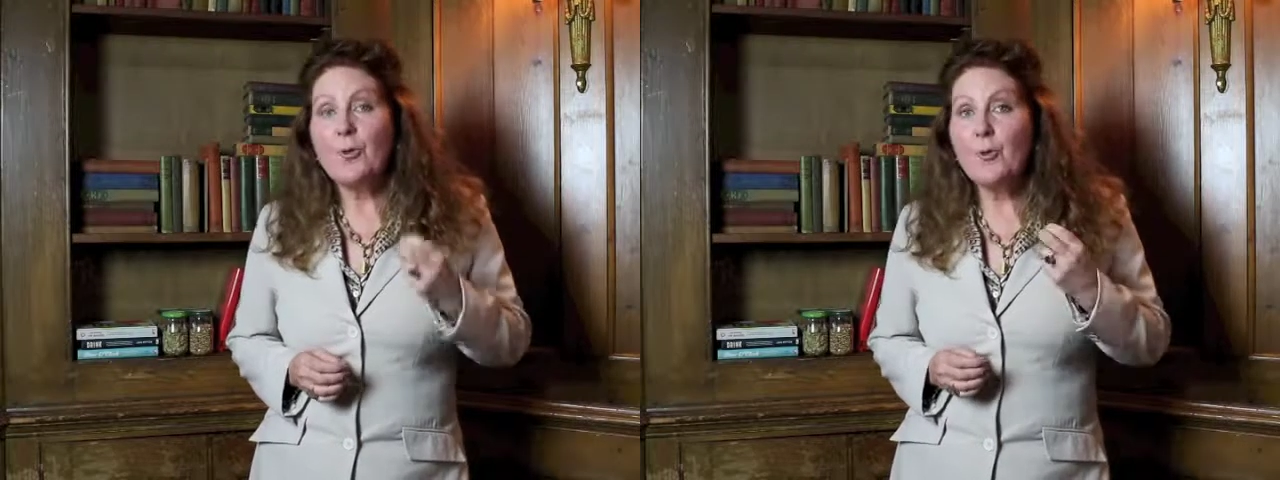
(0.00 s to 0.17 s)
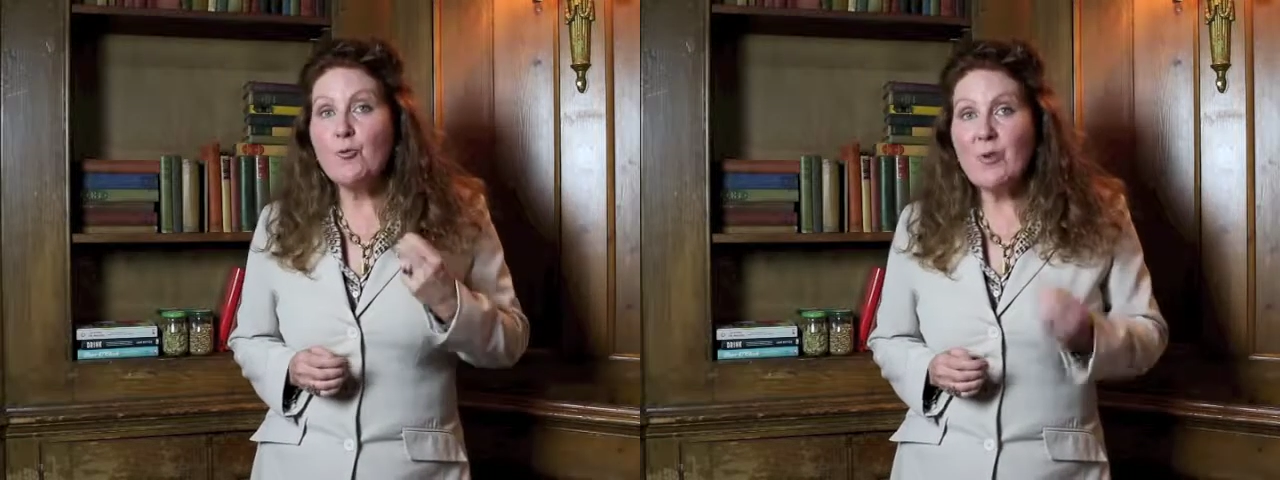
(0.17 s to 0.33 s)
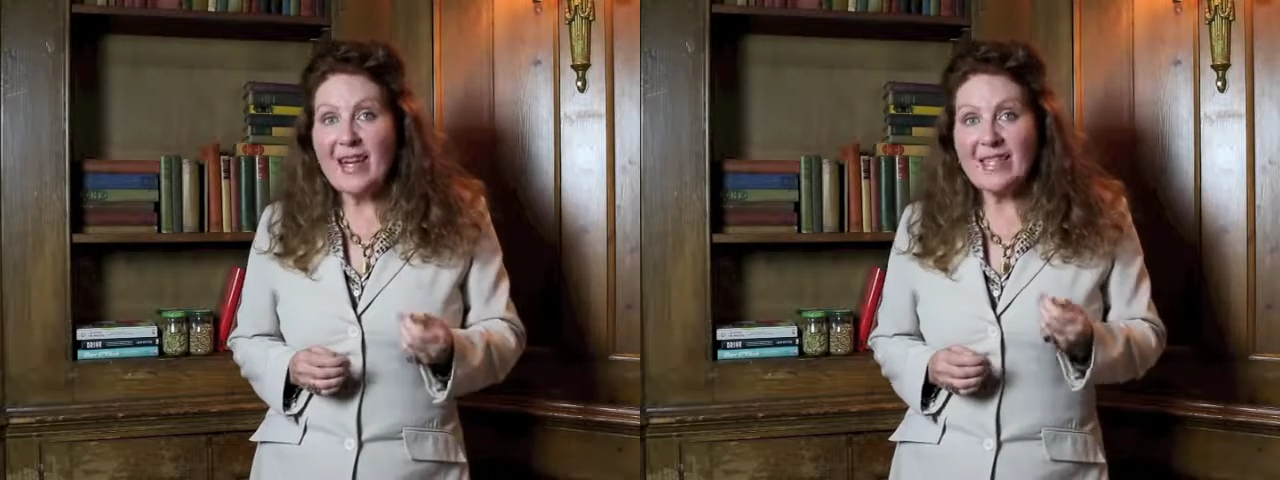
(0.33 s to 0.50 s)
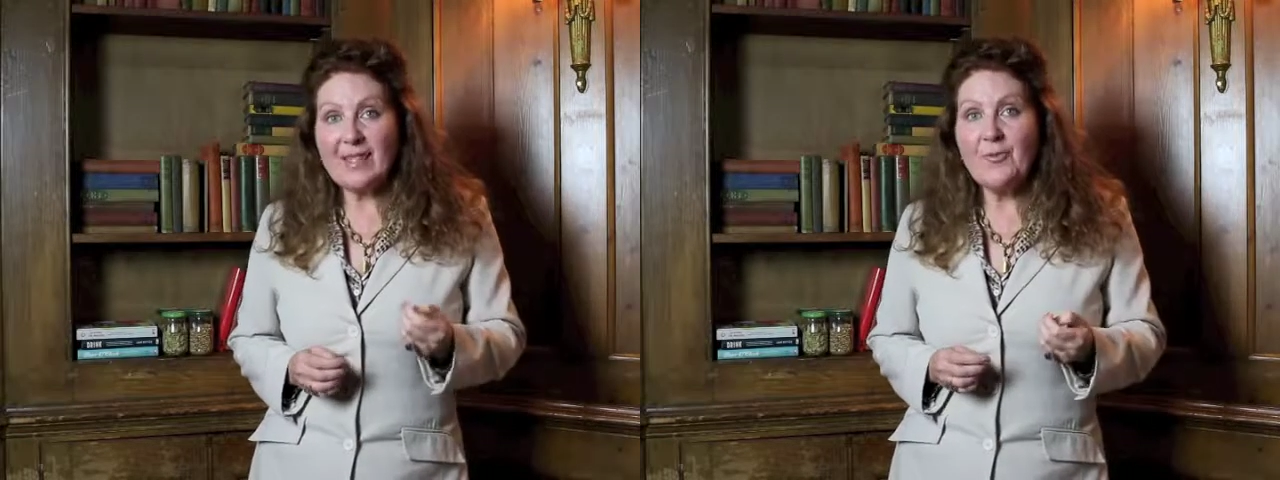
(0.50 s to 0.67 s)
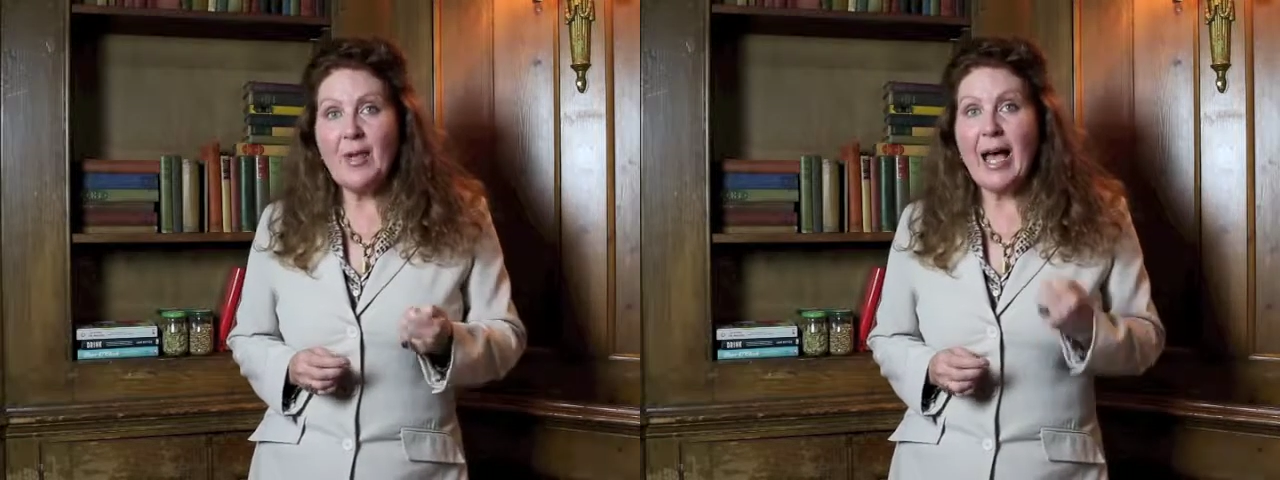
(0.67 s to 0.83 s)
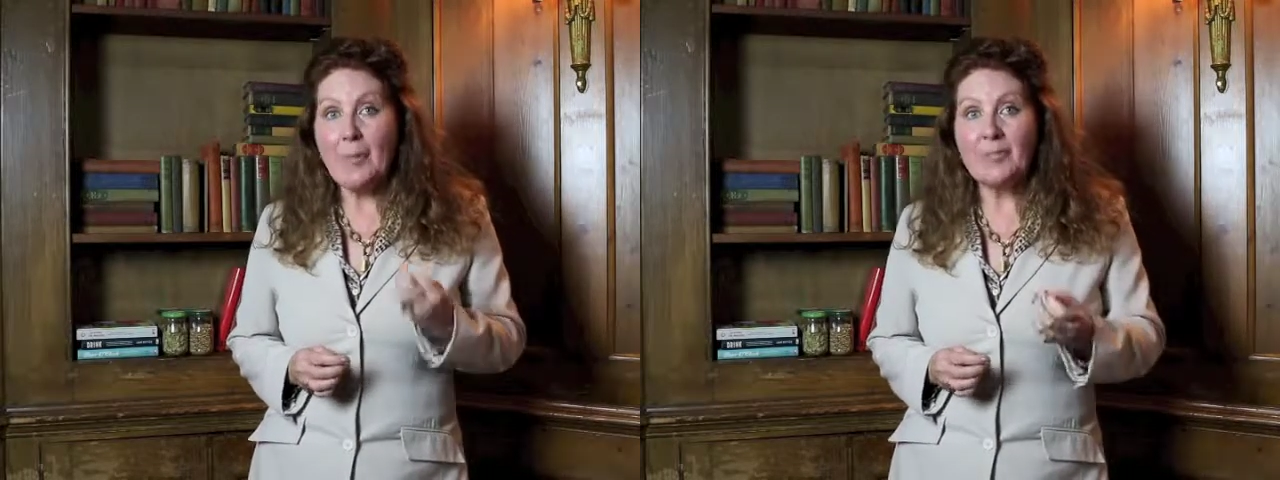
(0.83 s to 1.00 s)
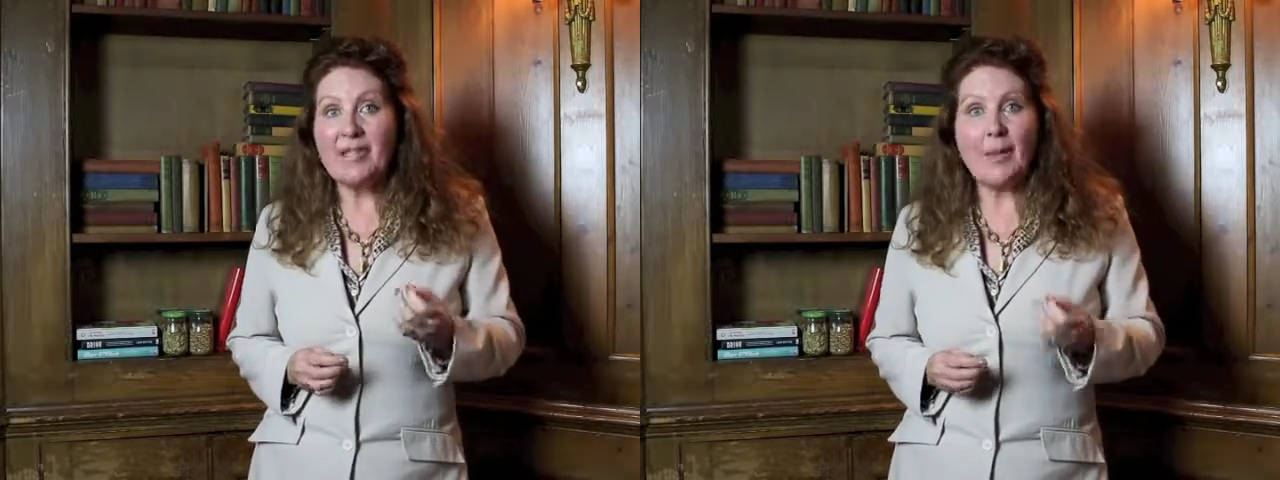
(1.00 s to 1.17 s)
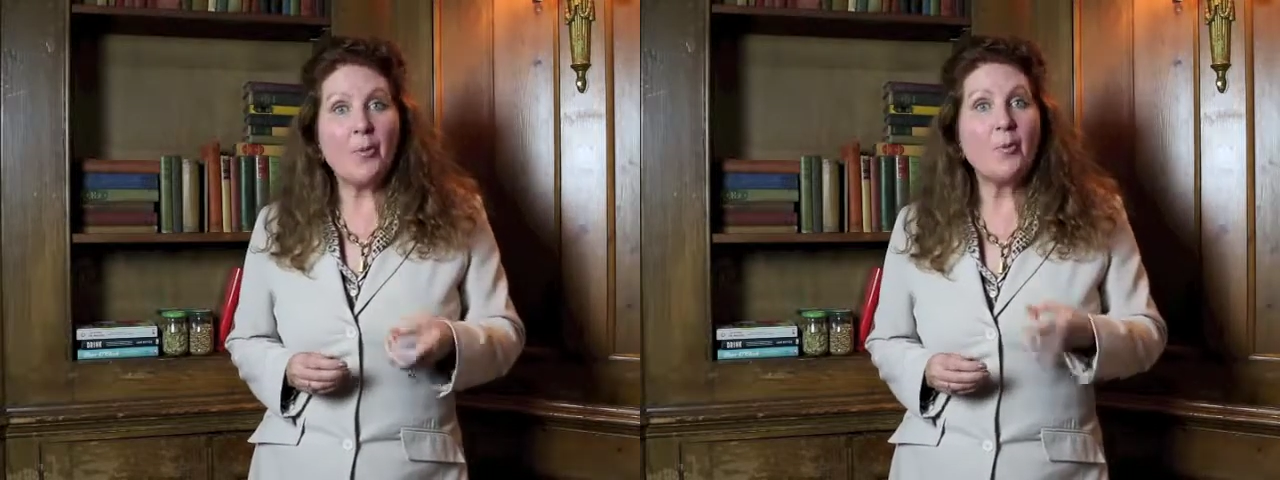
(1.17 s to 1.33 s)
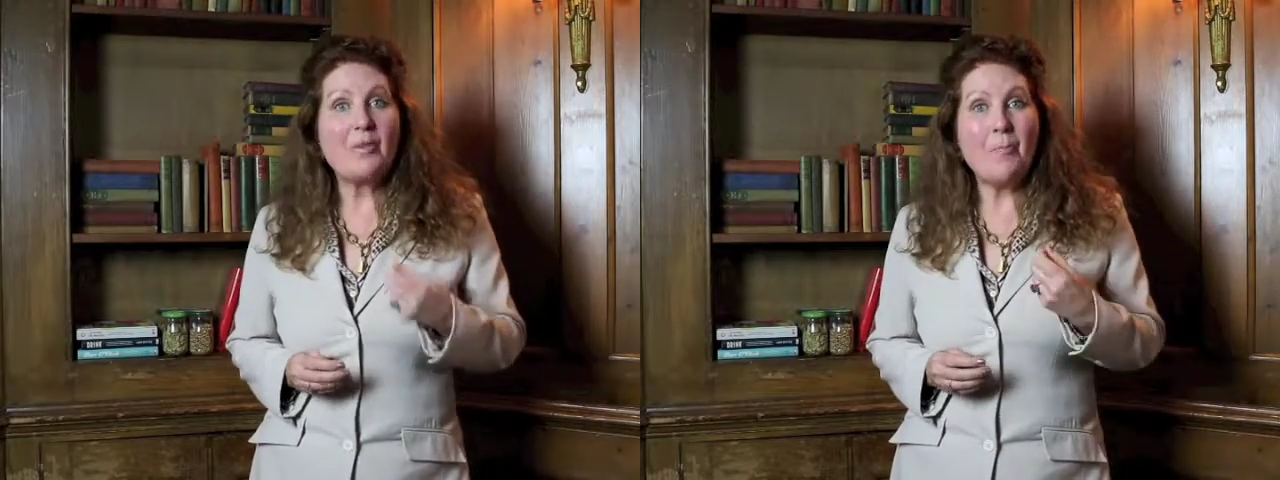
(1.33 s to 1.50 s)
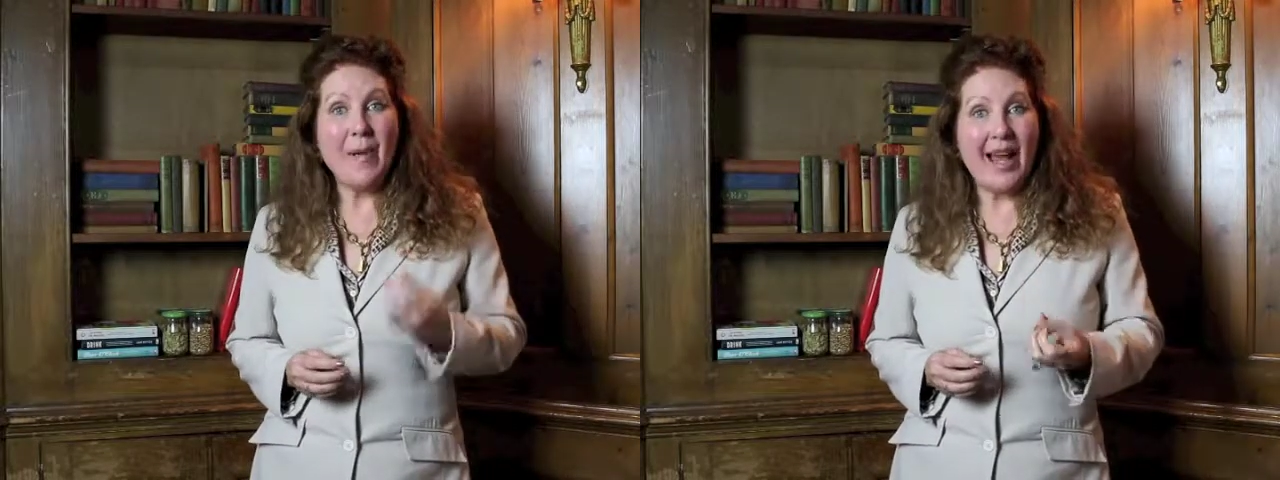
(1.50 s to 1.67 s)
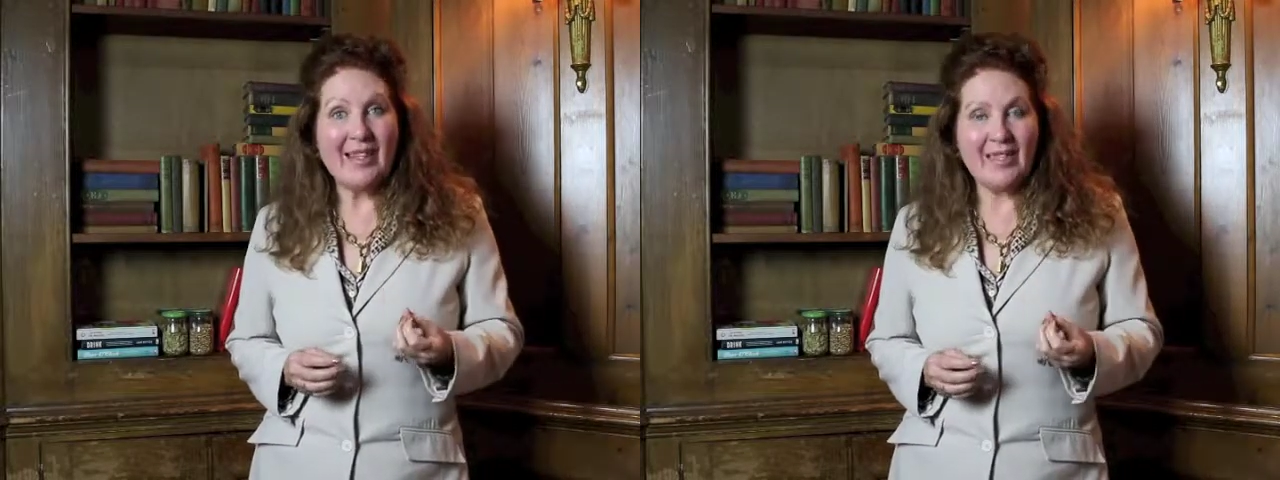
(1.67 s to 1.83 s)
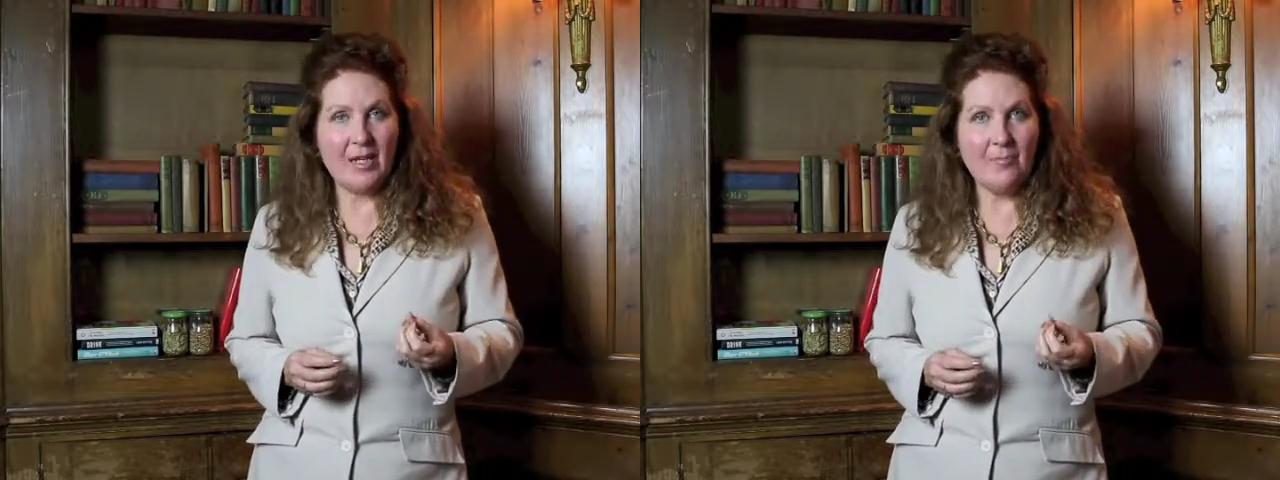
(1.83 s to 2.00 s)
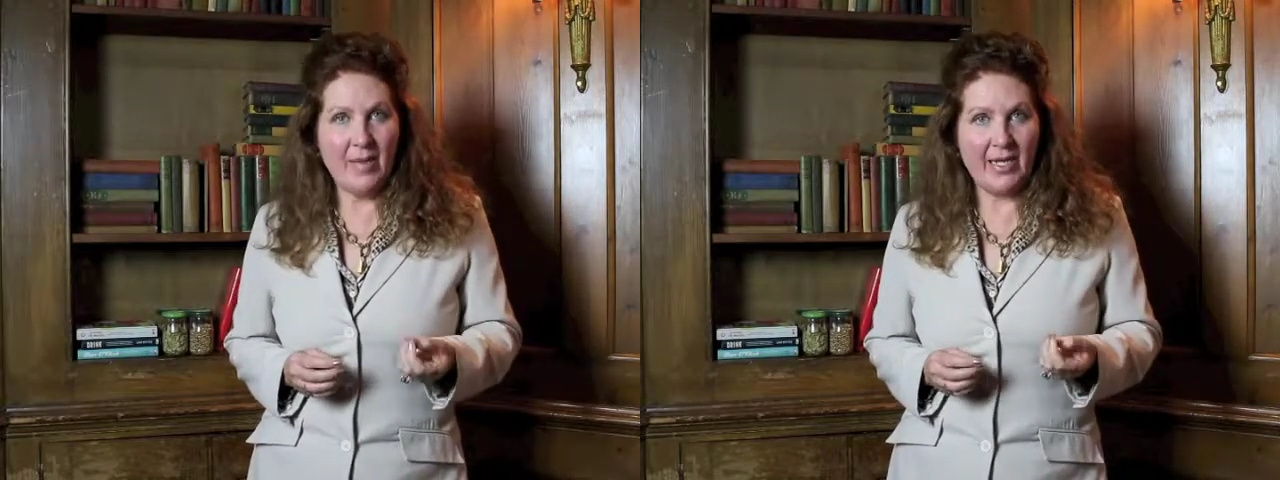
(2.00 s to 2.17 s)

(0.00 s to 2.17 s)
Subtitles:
The reason that absinthe was banned in